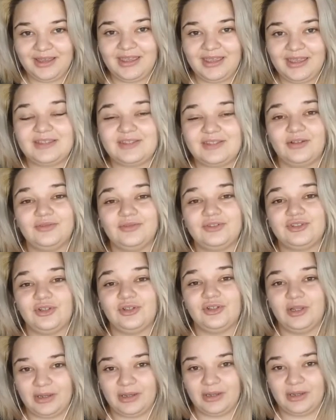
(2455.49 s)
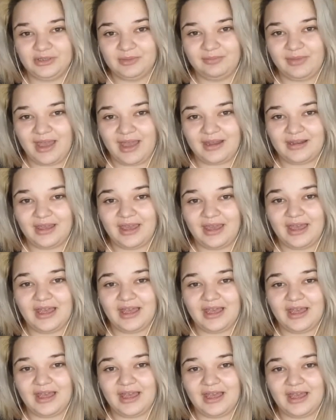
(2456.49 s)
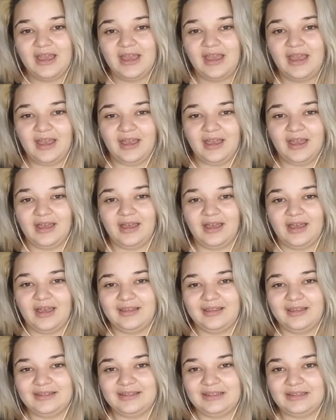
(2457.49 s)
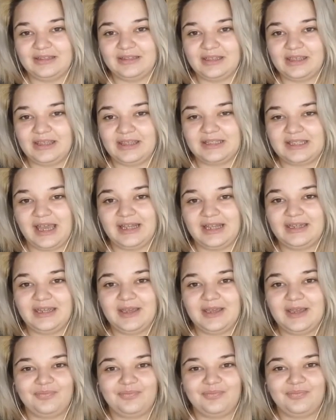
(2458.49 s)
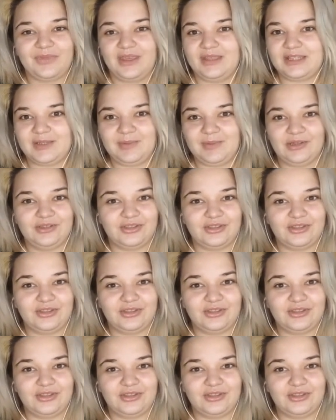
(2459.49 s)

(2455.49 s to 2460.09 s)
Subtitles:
It's also about the men. As he said, it's about